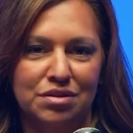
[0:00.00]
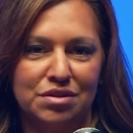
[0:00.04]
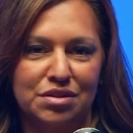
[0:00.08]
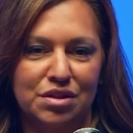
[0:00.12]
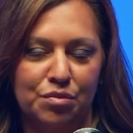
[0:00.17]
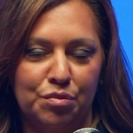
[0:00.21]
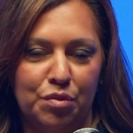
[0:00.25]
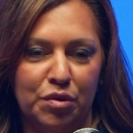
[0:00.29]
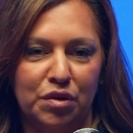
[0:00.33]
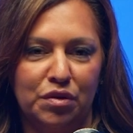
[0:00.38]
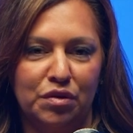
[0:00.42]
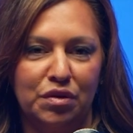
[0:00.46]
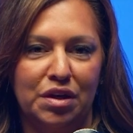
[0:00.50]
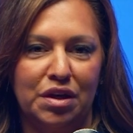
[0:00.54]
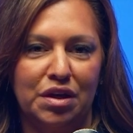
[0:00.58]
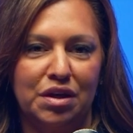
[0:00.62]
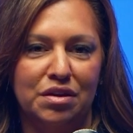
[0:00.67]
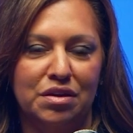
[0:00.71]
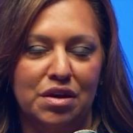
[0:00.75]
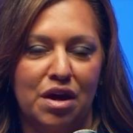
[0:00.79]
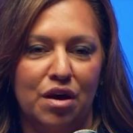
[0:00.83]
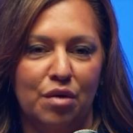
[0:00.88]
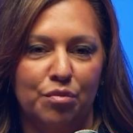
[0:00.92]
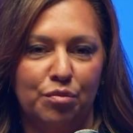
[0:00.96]
typically
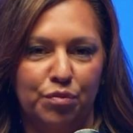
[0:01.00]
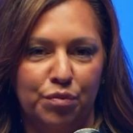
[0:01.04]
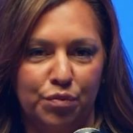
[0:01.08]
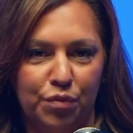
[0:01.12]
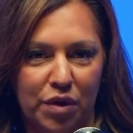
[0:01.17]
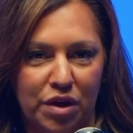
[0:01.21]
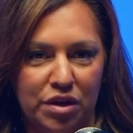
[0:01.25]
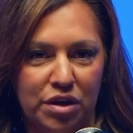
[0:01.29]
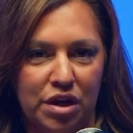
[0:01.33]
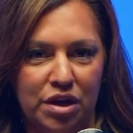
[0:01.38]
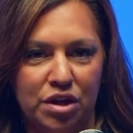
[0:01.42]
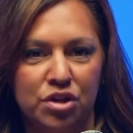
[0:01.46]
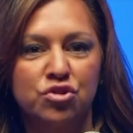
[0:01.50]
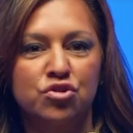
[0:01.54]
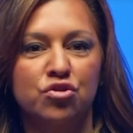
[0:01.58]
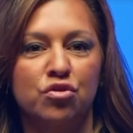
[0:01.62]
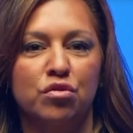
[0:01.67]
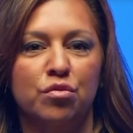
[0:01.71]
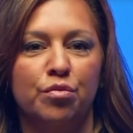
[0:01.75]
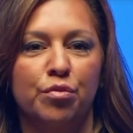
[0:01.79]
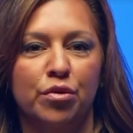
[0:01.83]
an injured